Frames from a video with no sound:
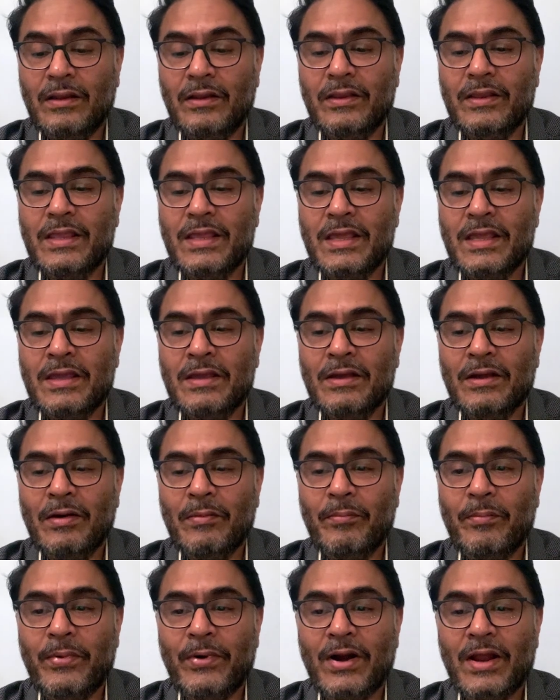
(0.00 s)
the
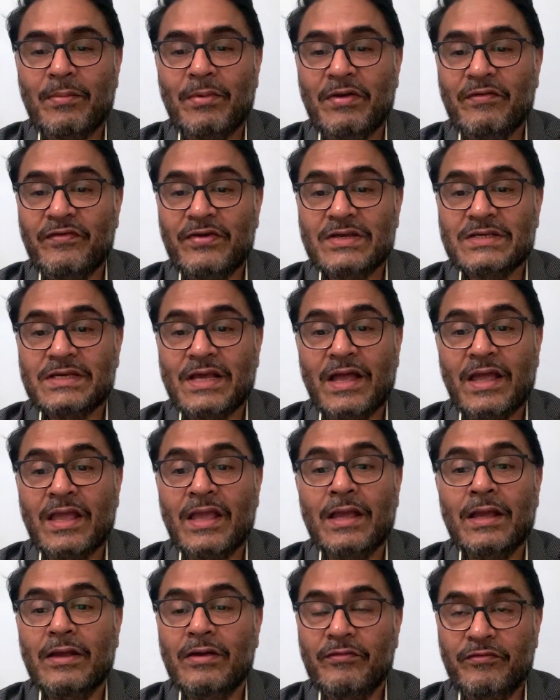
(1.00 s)
prima
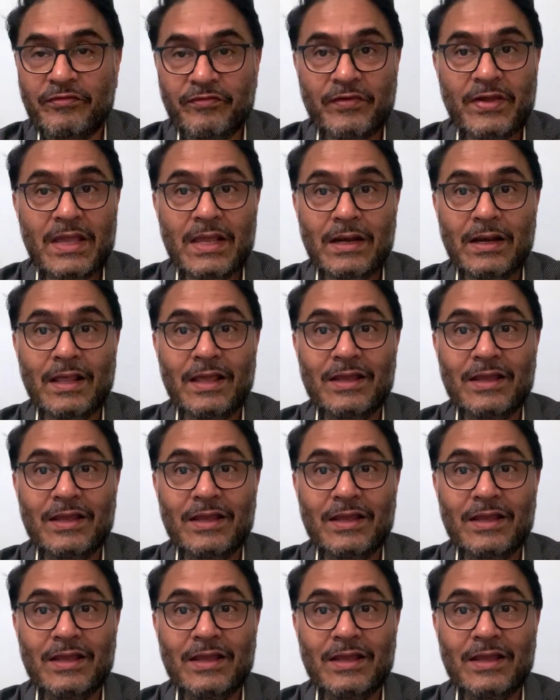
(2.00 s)
facie field